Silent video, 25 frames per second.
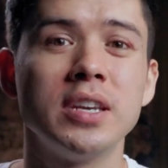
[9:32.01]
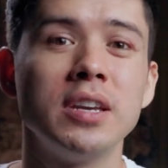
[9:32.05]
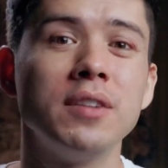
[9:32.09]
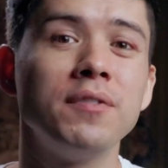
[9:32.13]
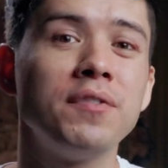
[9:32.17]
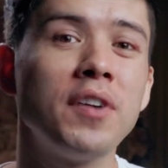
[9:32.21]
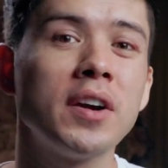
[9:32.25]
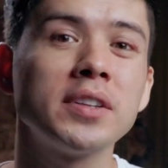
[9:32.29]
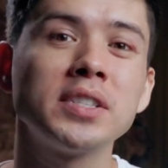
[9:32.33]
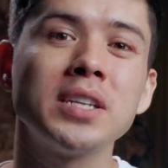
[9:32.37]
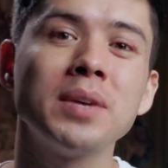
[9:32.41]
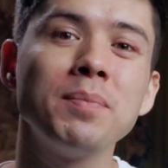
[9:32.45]
In
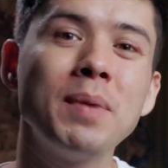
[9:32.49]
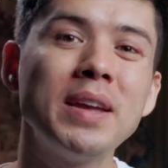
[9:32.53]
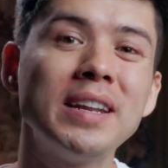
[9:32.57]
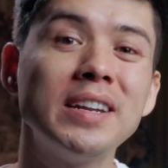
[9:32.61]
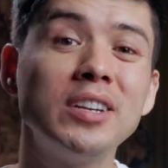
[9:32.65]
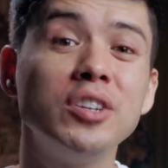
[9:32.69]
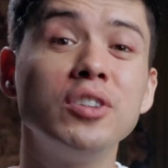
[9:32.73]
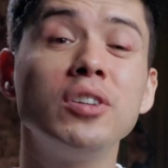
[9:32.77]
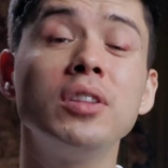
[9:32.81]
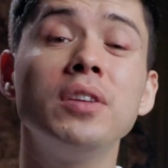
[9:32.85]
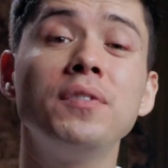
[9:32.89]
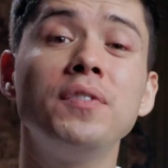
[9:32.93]
fact, I made
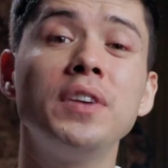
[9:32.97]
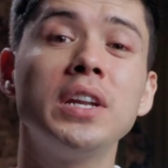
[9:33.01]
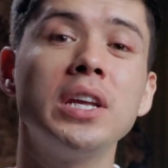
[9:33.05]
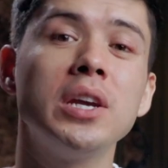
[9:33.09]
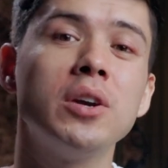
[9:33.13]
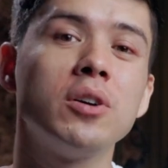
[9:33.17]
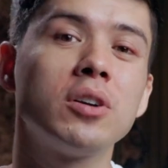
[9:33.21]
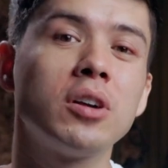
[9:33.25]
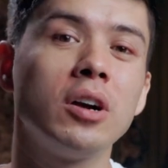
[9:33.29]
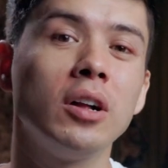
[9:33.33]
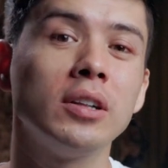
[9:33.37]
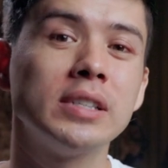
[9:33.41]
another
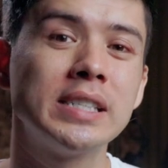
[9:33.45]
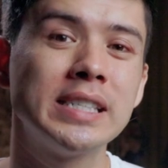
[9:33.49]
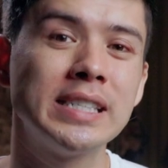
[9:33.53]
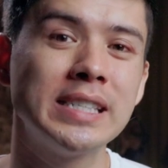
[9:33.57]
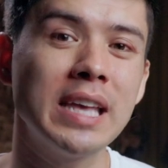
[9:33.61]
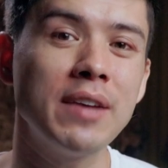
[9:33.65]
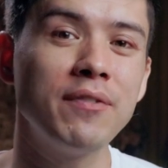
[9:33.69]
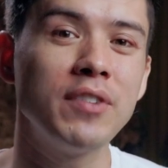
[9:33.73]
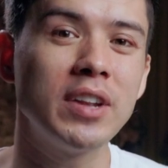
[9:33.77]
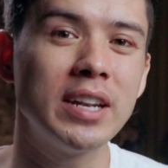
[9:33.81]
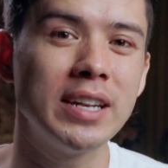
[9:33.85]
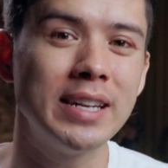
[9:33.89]
video called
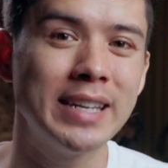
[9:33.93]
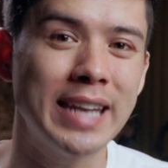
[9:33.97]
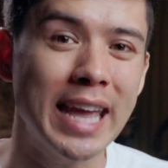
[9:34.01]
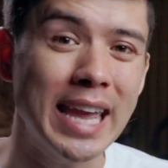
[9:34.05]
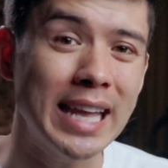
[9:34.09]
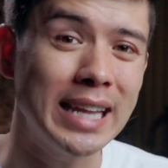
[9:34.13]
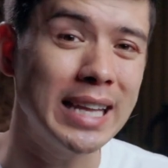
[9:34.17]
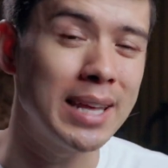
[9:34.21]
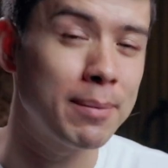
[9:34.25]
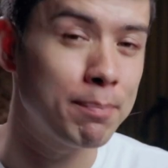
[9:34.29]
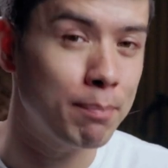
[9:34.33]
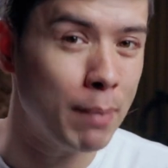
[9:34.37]
7
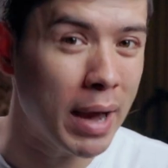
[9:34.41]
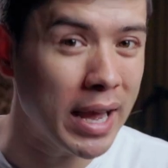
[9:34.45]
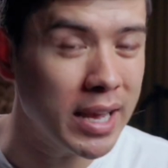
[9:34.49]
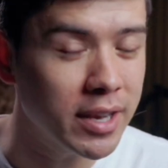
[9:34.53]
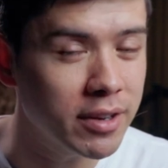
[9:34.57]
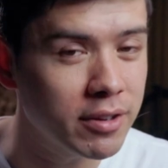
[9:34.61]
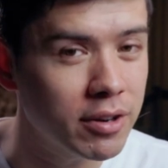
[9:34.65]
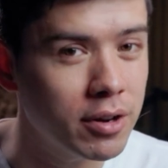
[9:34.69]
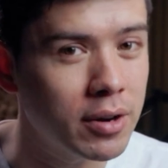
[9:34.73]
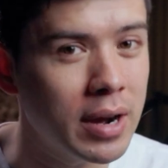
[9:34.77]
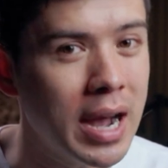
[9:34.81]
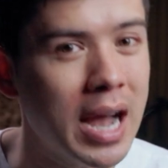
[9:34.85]
daily
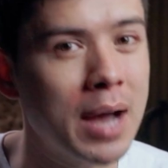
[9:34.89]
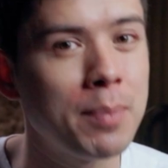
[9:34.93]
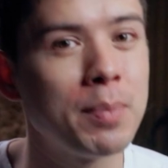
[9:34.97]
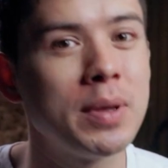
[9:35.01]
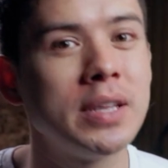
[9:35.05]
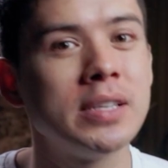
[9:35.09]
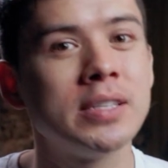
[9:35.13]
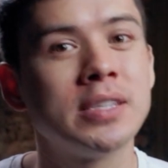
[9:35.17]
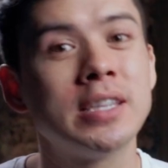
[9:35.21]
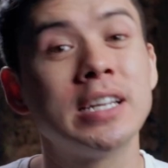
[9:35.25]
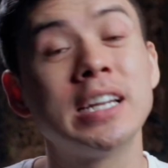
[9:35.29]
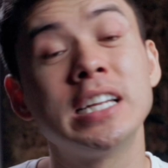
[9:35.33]
micro
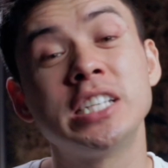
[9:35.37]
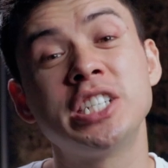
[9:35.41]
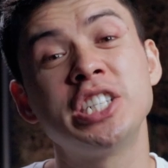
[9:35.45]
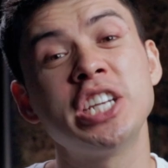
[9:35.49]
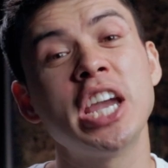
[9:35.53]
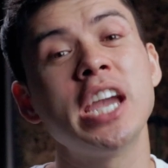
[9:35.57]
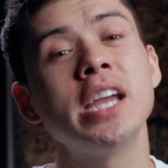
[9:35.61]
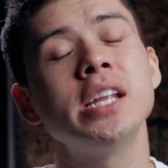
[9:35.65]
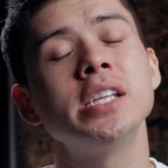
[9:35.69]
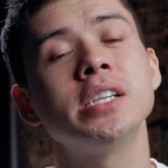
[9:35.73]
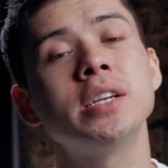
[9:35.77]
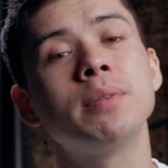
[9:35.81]
habits that are
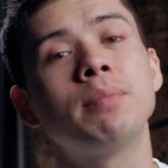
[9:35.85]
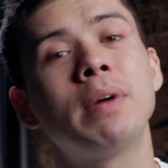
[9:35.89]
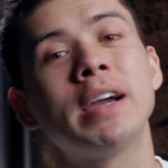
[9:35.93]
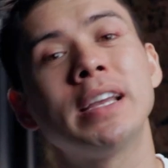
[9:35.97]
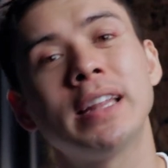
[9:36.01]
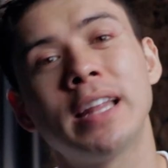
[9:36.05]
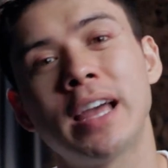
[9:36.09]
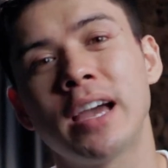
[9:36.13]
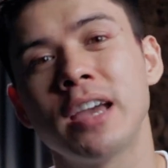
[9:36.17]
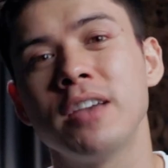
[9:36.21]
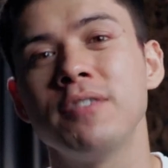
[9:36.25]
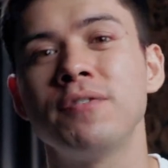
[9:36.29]
changing my
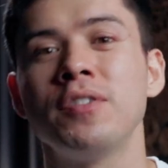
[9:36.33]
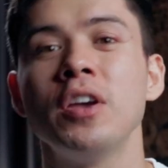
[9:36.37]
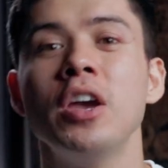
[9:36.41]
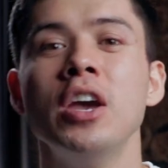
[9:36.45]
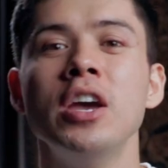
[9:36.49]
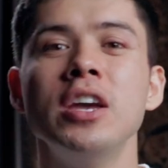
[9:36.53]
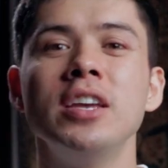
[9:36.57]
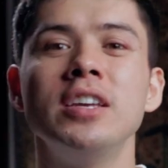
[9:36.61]
life.